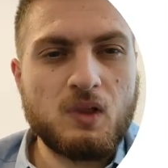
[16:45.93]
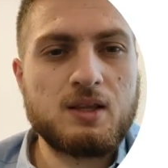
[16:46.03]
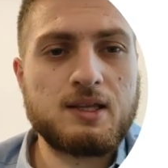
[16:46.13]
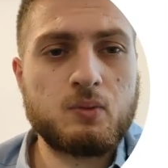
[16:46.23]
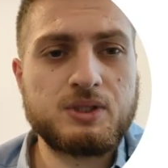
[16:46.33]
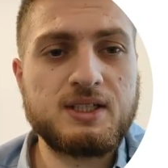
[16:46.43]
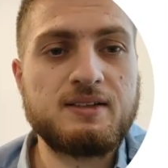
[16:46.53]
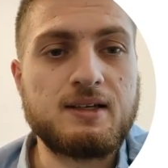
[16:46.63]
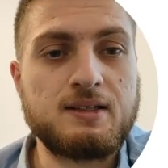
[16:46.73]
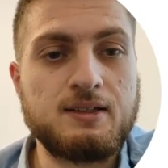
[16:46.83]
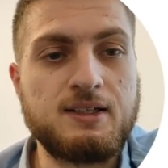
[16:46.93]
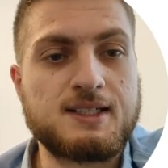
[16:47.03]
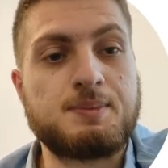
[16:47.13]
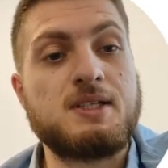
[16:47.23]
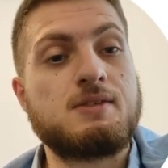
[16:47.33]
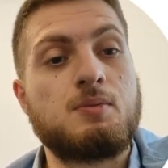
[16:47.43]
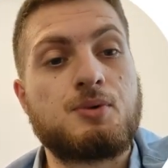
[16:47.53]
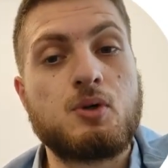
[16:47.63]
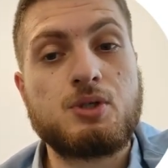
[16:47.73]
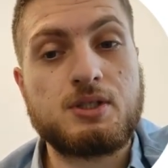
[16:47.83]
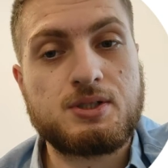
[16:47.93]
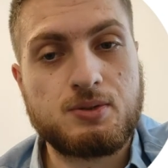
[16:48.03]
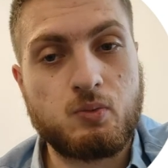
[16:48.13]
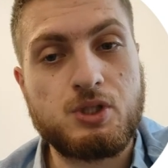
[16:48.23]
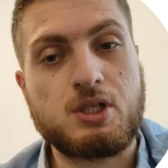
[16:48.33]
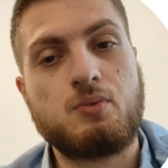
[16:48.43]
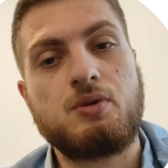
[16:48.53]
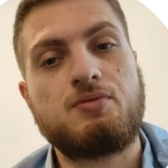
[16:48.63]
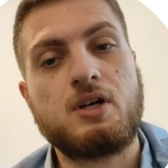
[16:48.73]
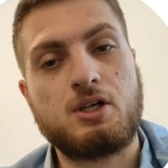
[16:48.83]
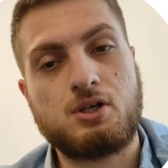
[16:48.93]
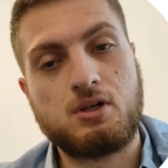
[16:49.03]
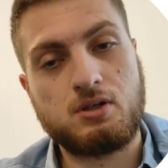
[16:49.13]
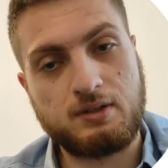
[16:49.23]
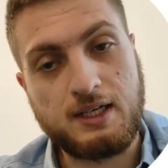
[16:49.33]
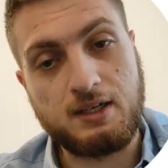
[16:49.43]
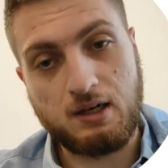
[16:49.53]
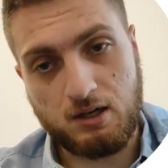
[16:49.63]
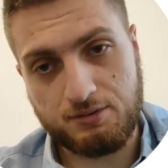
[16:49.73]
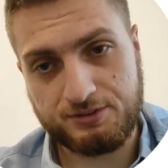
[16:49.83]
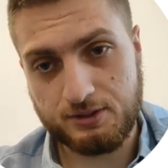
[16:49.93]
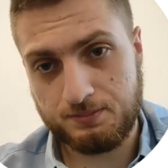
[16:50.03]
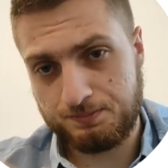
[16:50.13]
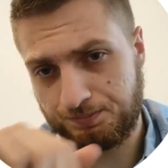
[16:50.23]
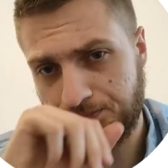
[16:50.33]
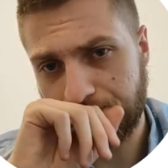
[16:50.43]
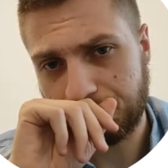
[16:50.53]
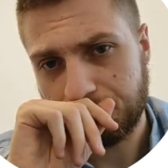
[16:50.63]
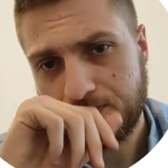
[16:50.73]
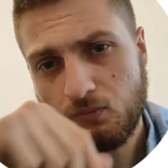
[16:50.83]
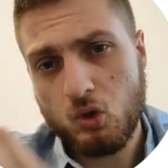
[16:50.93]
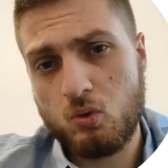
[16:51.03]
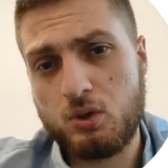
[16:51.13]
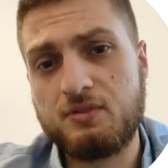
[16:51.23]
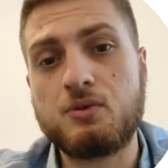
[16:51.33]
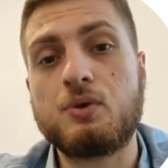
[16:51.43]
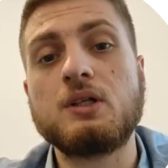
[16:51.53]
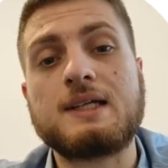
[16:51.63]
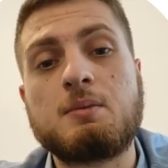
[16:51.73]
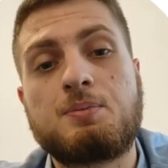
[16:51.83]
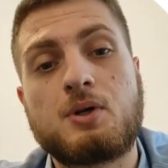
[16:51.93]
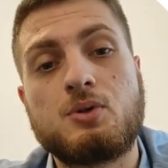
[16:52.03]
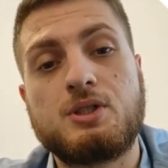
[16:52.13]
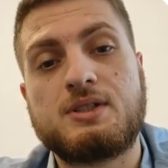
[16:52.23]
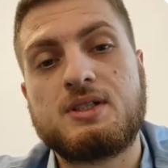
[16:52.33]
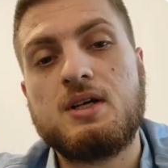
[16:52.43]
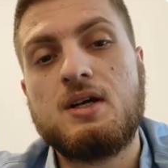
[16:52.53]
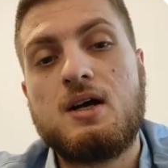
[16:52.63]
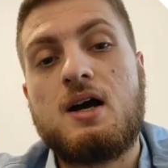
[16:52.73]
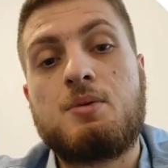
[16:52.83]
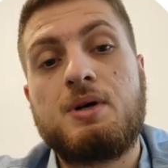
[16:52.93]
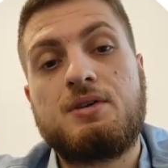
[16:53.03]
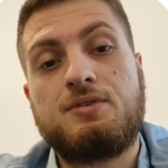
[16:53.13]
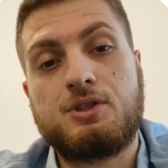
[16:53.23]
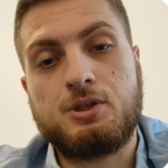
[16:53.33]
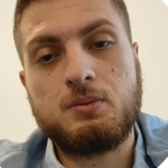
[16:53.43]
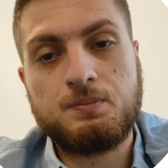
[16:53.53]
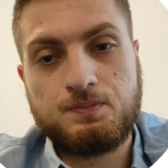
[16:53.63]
and then we see that inexpensive approaches, which can refresh data often, or even real-time approaches, are beneficial.